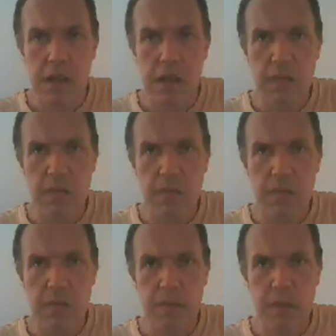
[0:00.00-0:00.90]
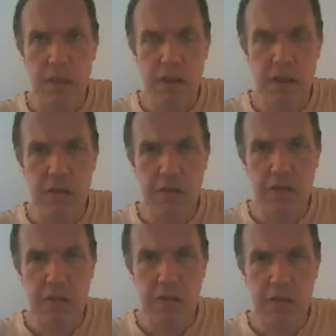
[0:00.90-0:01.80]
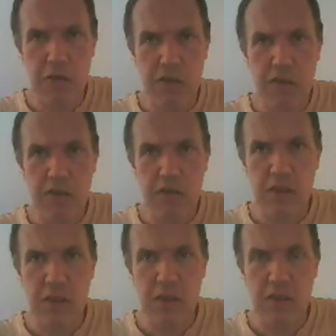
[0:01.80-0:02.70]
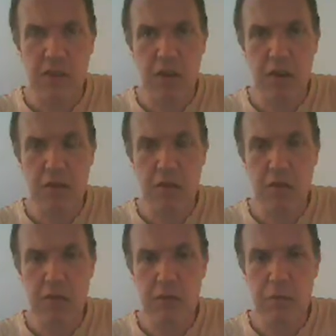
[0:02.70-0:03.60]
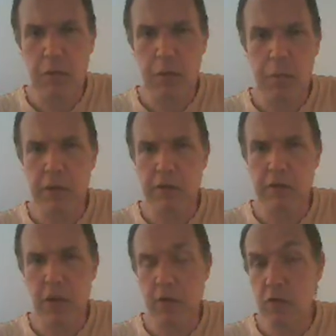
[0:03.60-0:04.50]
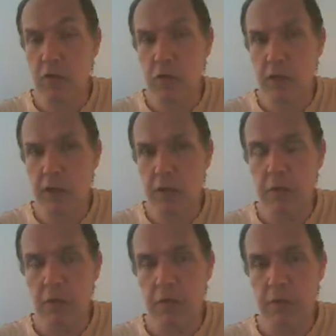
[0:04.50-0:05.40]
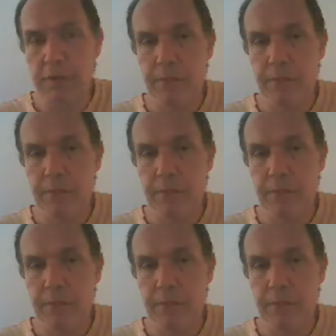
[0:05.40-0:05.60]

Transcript: if you're going to do this, you either do it properly or don't do it at all.